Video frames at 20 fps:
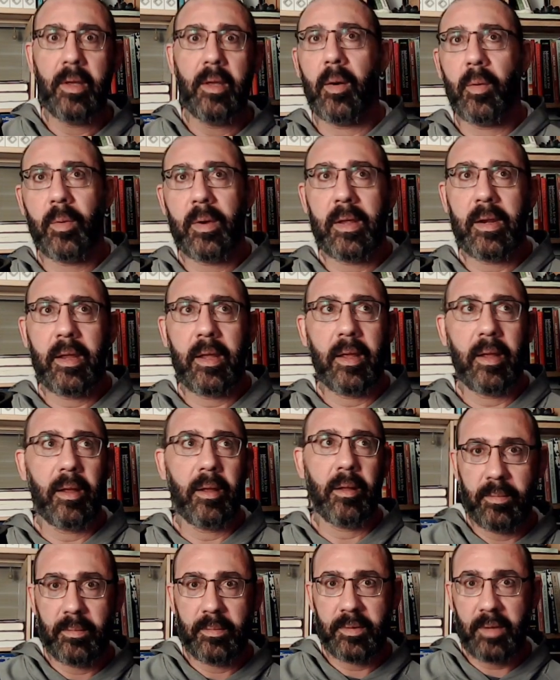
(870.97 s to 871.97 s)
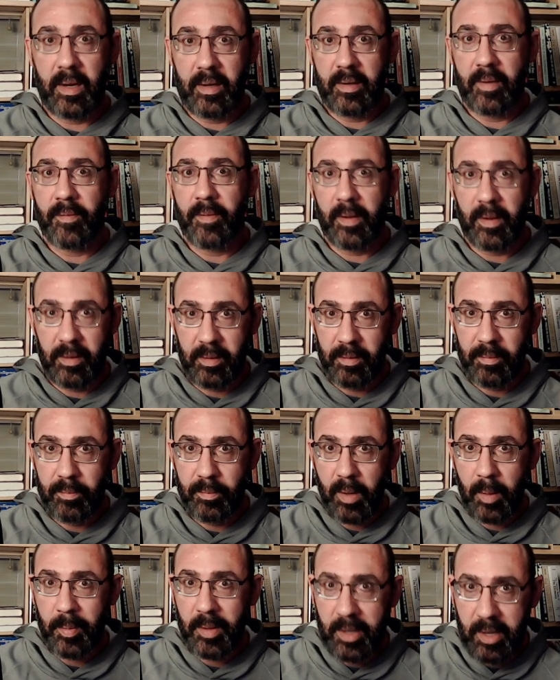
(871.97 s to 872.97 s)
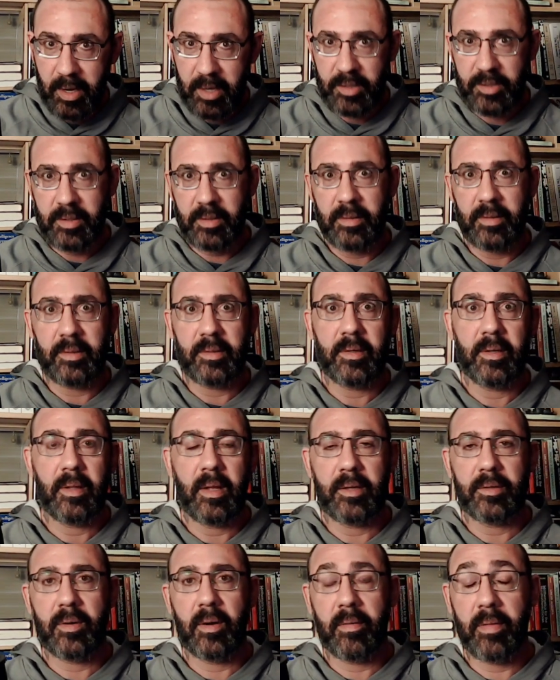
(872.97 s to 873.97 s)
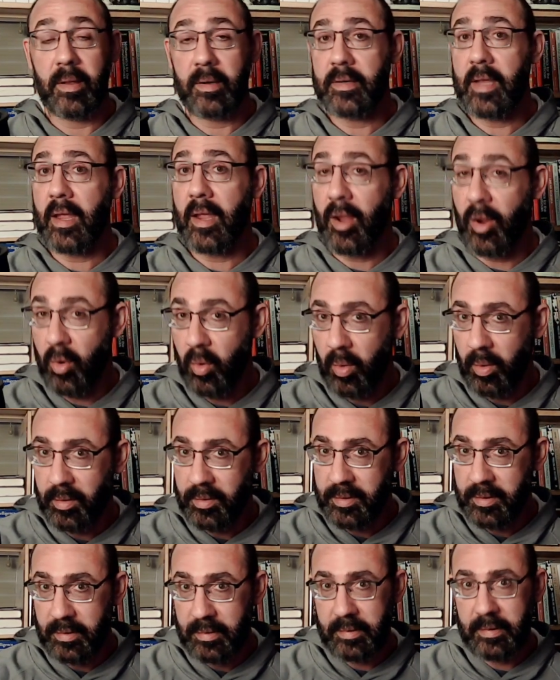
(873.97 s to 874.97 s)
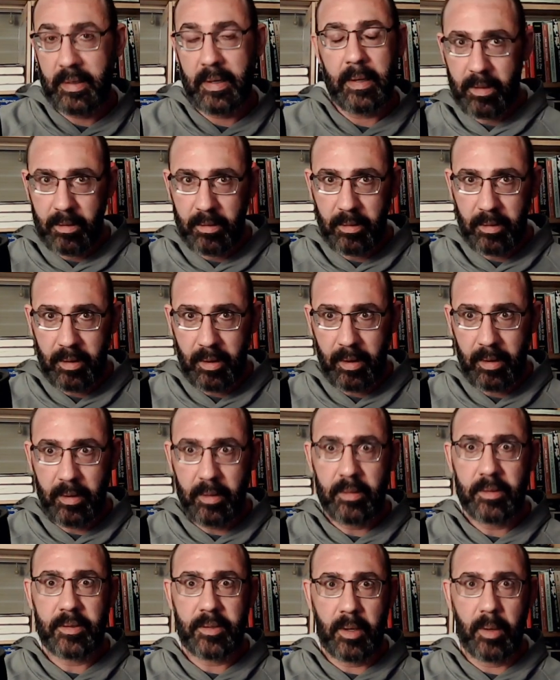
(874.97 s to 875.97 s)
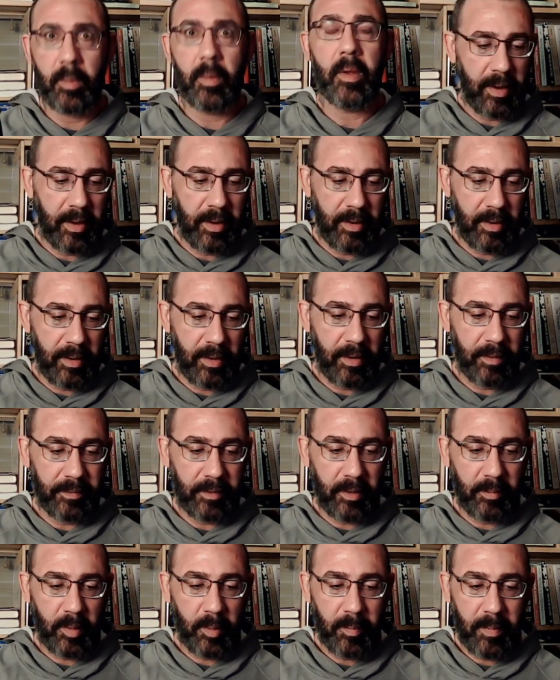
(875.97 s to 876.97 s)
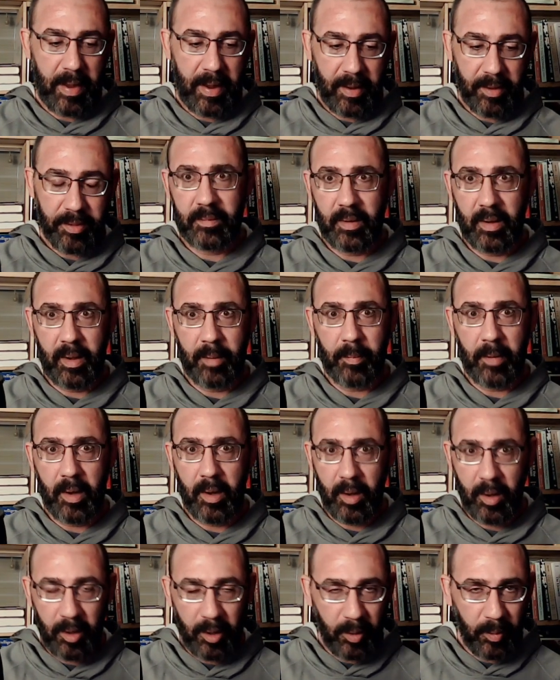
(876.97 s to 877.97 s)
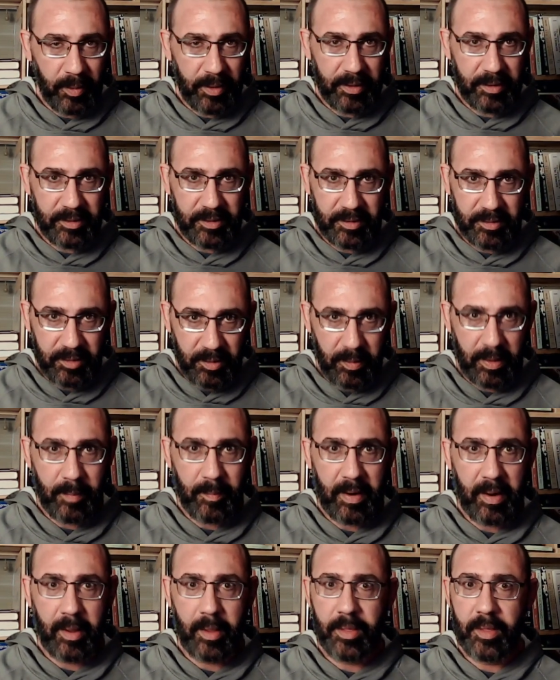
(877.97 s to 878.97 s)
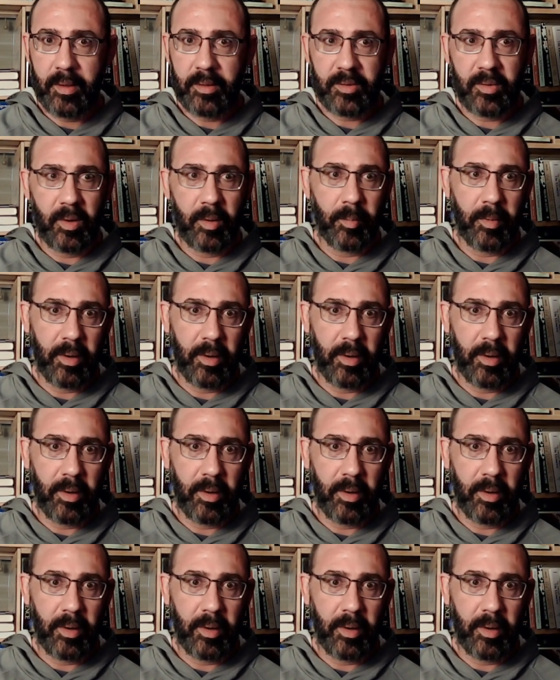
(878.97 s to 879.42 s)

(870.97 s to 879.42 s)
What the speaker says: reading scientific publications, that sort of thing, taking courses. Okay, so I've got my math. I'm always doing math, so I'm